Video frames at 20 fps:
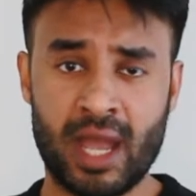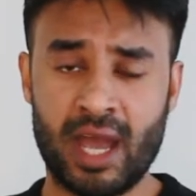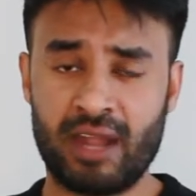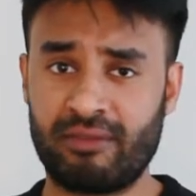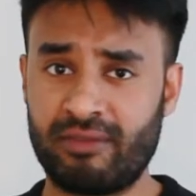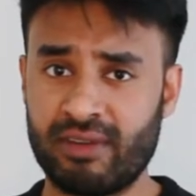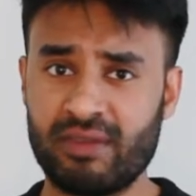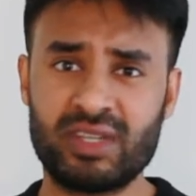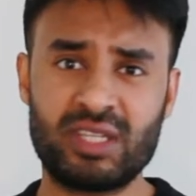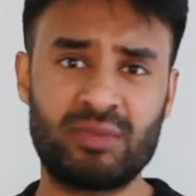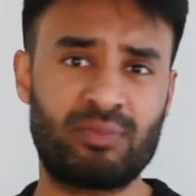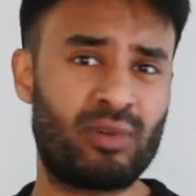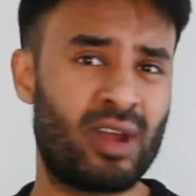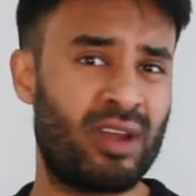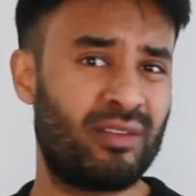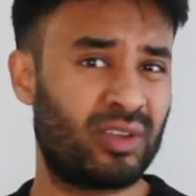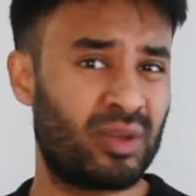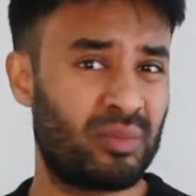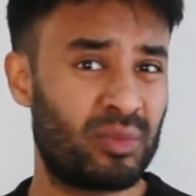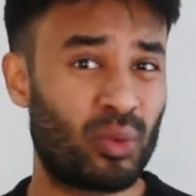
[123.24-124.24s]
In a very
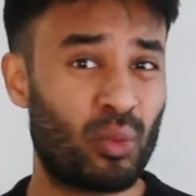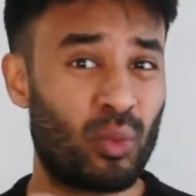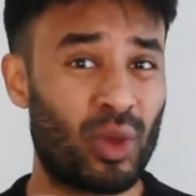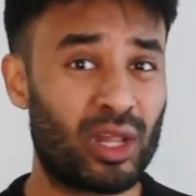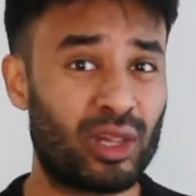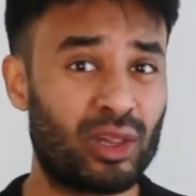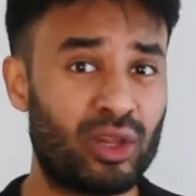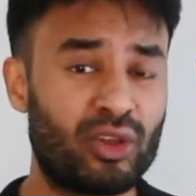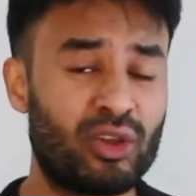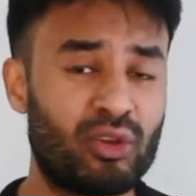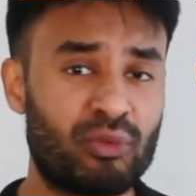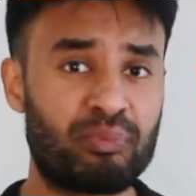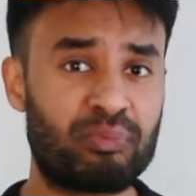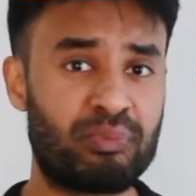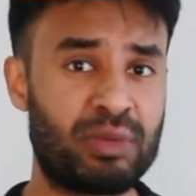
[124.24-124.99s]
deprived community where a lot of